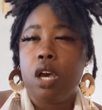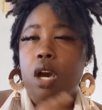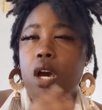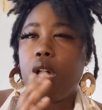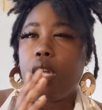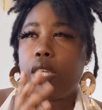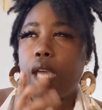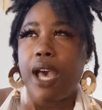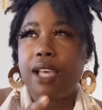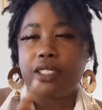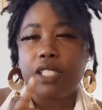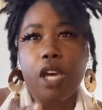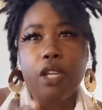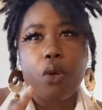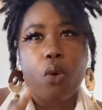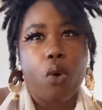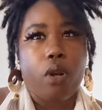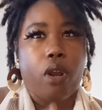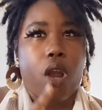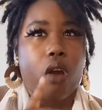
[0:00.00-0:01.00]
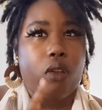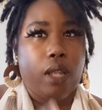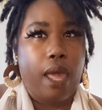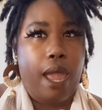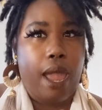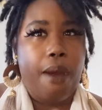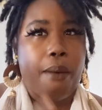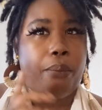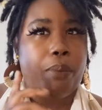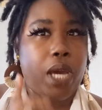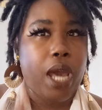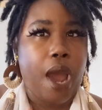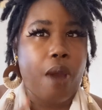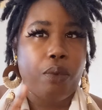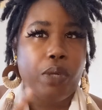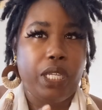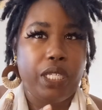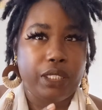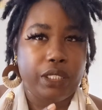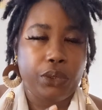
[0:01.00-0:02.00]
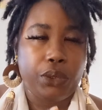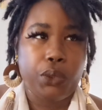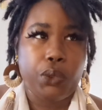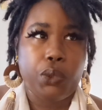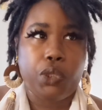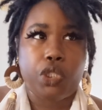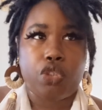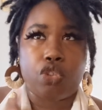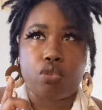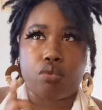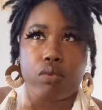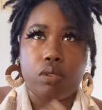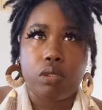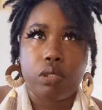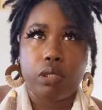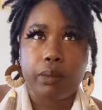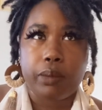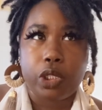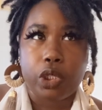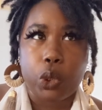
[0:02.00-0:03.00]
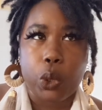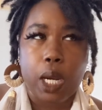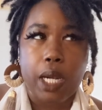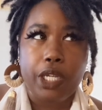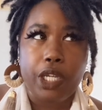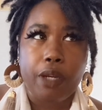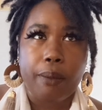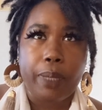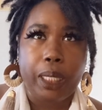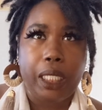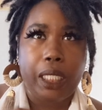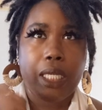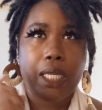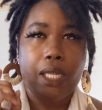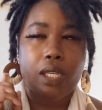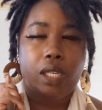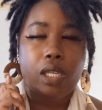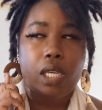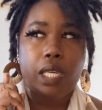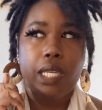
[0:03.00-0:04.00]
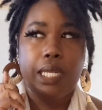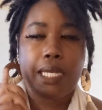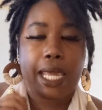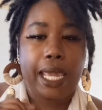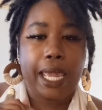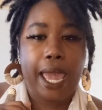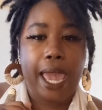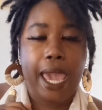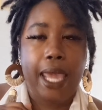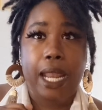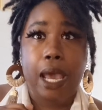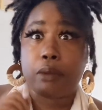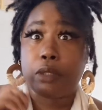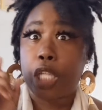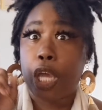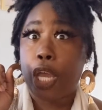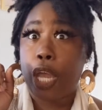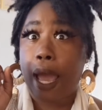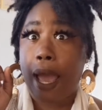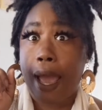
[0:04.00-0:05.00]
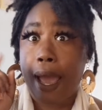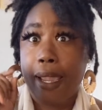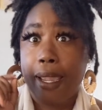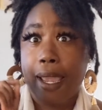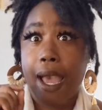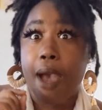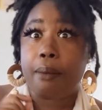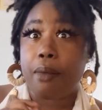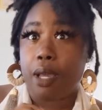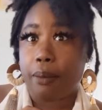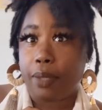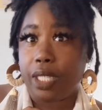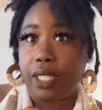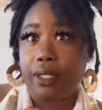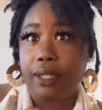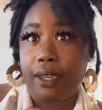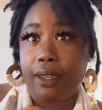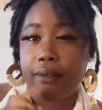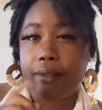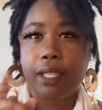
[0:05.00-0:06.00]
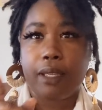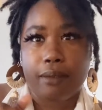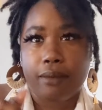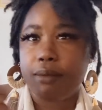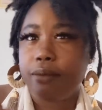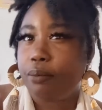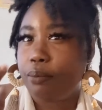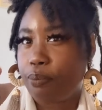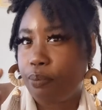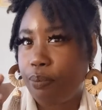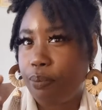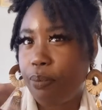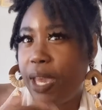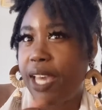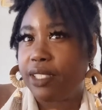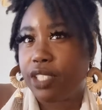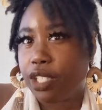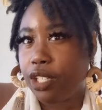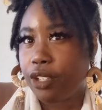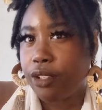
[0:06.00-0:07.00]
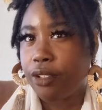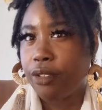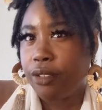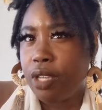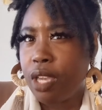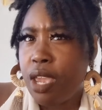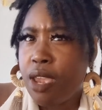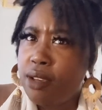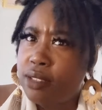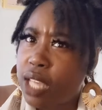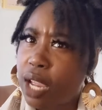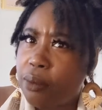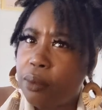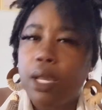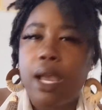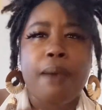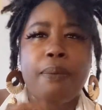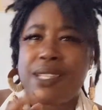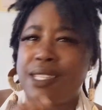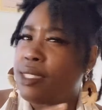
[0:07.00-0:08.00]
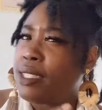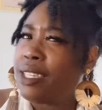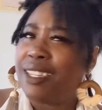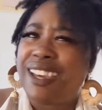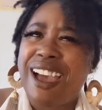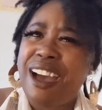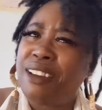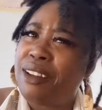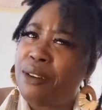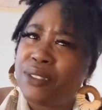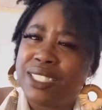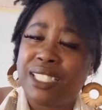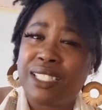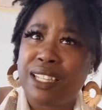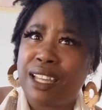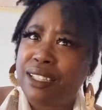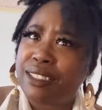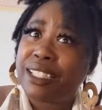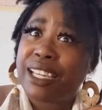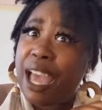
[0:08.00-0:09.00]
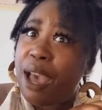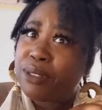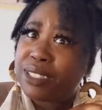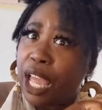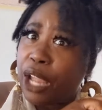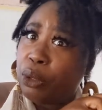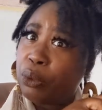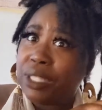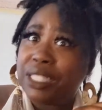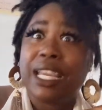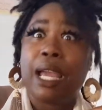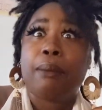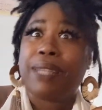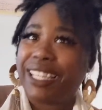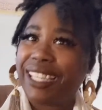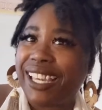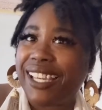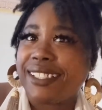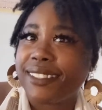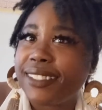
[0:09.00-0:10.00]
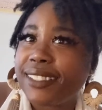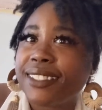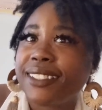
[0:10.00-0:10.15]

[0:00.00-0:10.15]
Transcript: on, I saw the order online, but I went into the Jerusalem store near me and they had and I was like, I, am getting it. Pet here. It's like, I've been seeing it all over TikTok. The guy was like, really? I'm like, yes,